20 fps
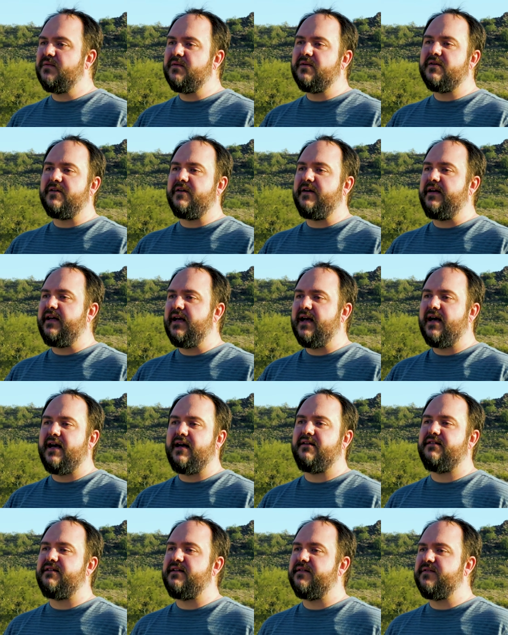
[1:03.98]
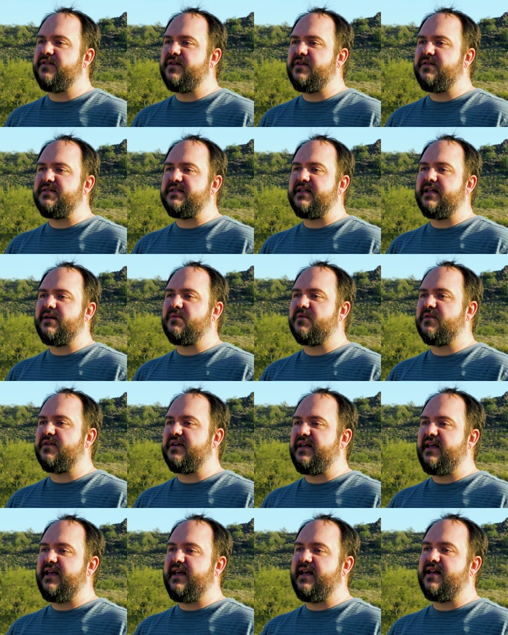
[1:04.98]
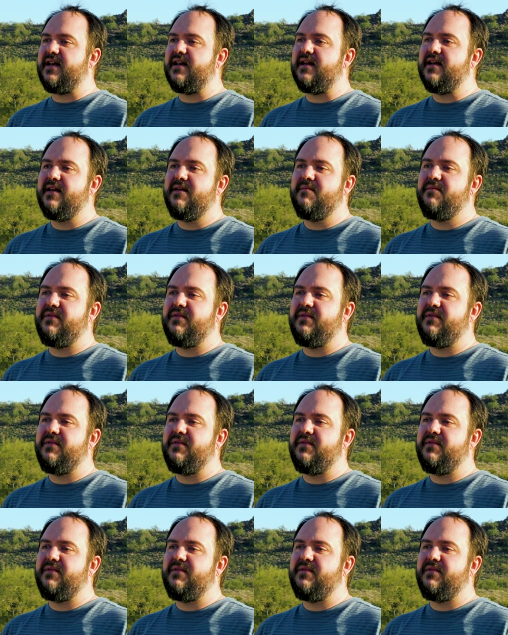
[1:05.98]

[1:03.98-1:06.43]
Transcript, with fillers: Don't worry, I'll never use that word again,